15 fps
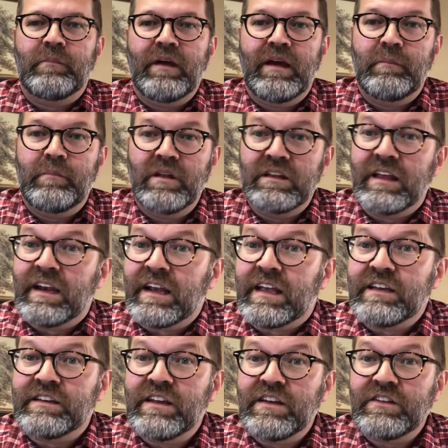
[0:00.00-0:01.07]
build in a
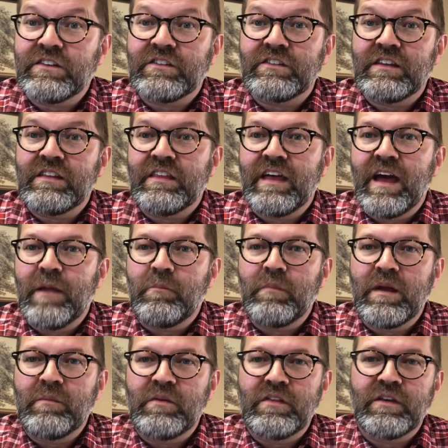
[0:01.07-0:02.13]
contingency that
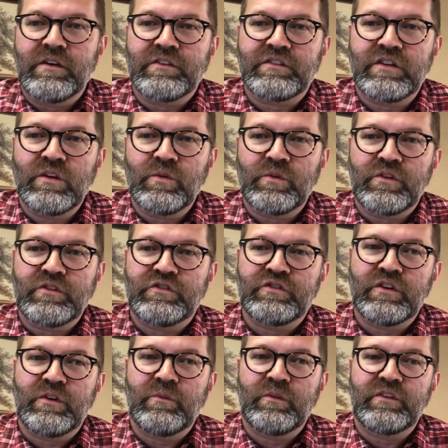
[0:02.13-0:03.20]
maybe their children
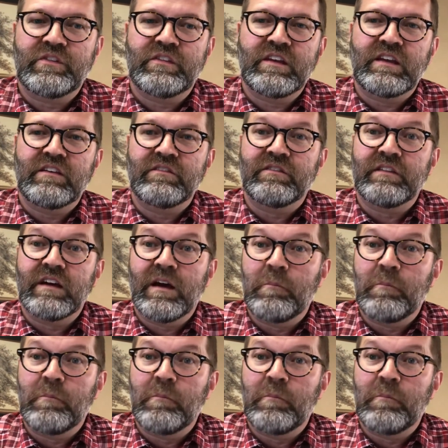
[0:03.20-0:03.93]
shouldn't receive